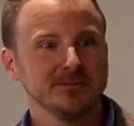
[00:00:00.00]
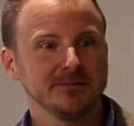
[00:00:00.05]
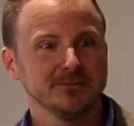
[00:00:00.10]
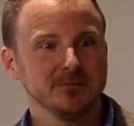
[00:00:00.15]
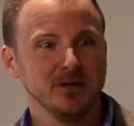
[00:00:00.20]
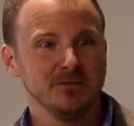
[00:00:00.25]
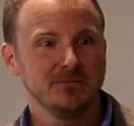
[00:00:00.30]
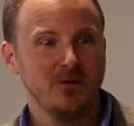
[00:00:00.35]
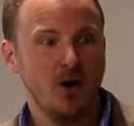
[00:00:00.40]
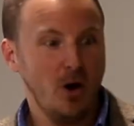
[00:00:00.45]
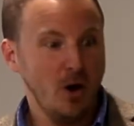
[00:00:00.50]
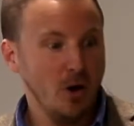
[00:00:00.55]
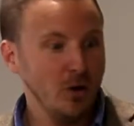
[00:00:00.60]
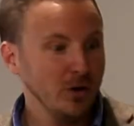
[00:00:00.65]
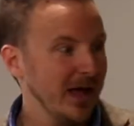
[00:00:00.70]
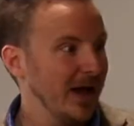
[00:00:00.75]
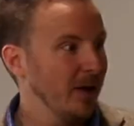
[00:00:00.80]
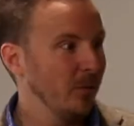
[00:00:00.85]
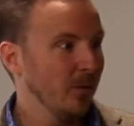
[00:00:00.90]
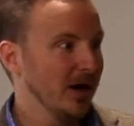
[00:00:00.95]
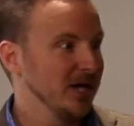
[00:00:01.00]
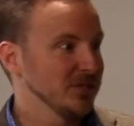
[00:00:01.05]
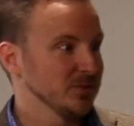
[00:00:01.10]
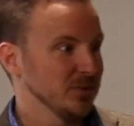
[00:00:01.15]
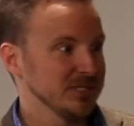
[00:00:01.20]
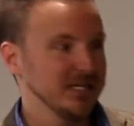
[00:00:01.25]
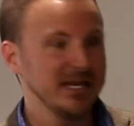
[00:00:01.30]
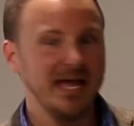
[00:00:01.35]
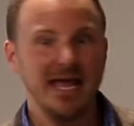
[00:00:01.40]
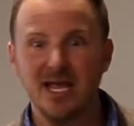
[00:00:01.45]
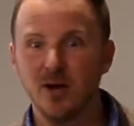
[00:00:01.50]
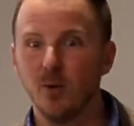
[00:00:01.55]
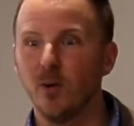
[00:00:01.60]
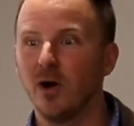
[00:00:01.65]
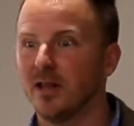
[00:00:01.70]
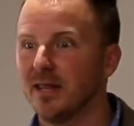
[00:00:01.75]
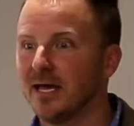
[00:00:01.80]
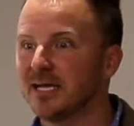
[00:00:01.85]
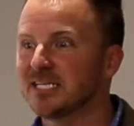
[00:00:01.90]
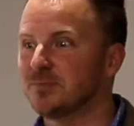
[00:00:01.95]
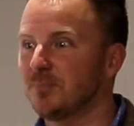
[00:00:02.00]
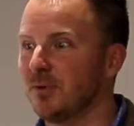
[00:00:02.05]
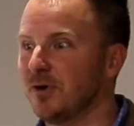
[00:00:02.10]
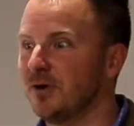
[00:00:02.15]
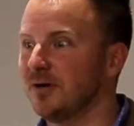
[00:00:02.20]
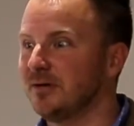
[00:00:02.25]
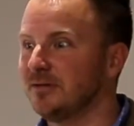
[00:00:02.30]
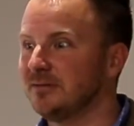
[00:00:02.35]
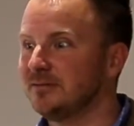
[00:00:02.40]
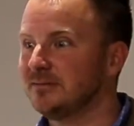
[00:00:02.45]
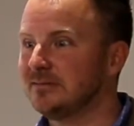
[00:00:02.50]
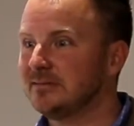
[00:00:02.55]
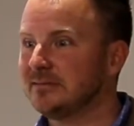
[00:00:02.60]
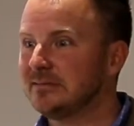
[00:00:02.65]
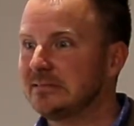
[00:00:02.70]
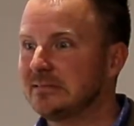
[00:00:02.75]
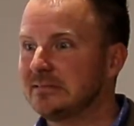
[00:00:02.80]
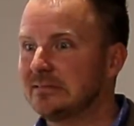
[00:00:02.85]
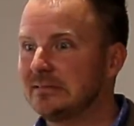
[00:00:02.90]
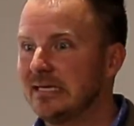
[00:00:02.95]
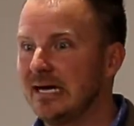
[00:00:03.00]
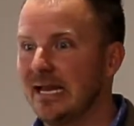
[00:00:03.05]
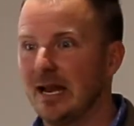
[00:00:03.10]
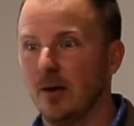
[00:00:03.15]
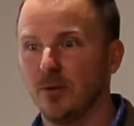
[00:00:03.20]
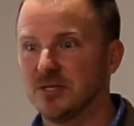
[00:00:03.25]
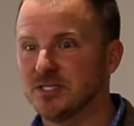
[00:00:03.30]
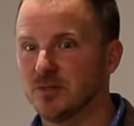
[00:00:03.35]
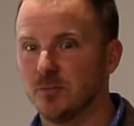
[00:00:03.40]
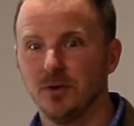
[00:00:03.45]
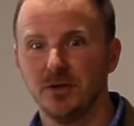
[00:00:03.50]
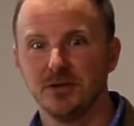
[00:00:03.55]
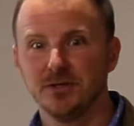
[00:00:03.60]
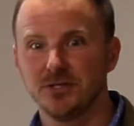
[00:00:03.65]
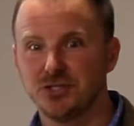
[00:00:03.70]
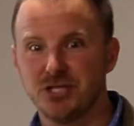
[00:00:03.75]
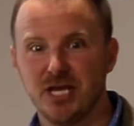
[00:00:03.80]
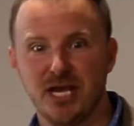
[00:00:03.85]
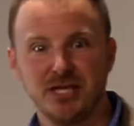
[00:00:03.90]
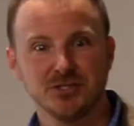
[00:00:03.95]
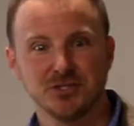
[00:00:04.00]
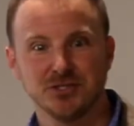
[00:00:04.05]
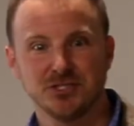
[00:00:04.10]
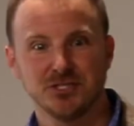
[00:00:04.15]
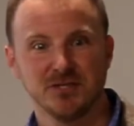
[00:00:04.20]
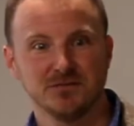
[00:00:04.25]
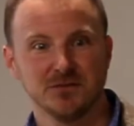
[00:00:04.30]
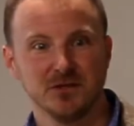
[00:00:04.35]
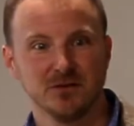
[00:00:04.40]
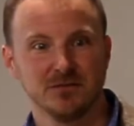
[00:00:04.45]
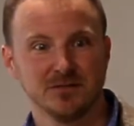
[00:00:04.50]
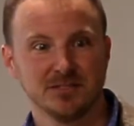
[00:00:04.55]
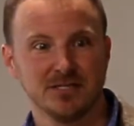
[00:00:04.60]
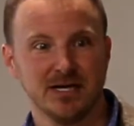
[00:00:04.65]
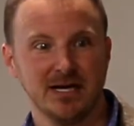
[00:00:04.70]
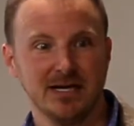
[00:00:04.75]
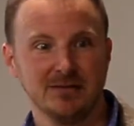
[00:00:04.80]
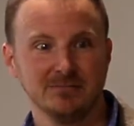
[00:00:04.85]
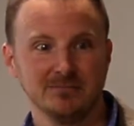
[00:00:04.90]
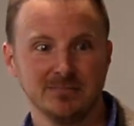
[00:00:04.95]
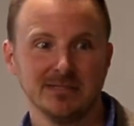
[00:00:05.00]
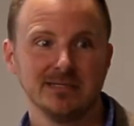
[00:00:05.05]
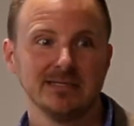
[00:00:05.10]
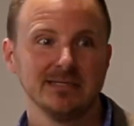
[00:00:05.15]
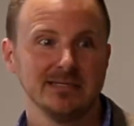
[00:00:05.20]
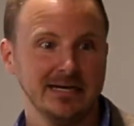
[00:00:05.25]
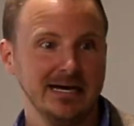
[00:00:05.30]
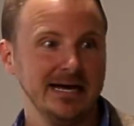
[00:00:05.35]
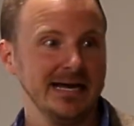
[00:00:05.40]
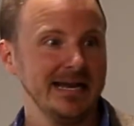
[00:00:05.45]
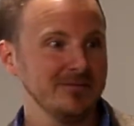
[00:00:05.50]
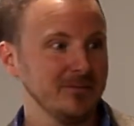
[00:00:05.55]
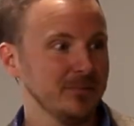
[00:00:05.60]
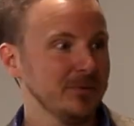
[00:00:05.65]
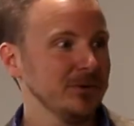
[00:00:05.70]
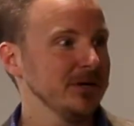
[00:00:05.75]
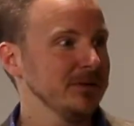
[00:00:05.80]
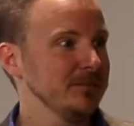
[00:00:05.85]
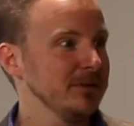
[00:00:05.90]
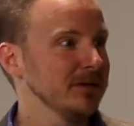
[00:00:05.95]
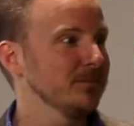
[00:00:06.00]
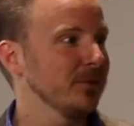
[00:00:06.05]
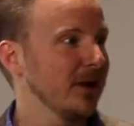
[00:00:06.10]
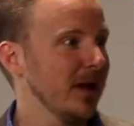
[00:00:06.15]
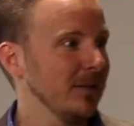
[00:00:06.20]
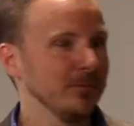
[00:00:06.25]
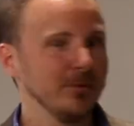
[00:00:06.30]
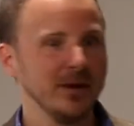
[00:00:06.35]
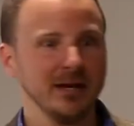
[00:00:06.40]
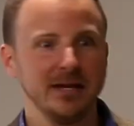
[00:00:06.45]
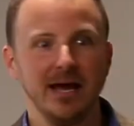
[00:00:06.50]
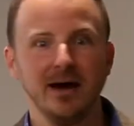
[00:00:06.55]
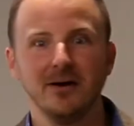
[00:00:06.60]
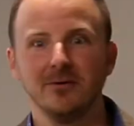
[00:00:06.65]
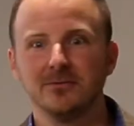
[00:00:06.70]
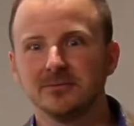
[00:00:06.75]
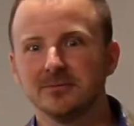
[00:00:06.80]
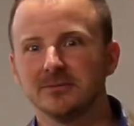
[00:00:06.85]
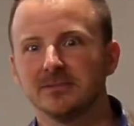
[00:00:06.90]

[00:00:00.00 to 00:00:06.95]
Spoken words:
Well, if all I was an AOL expert and I wasn't willing to change and shift over time, I have a pretty big problem right now.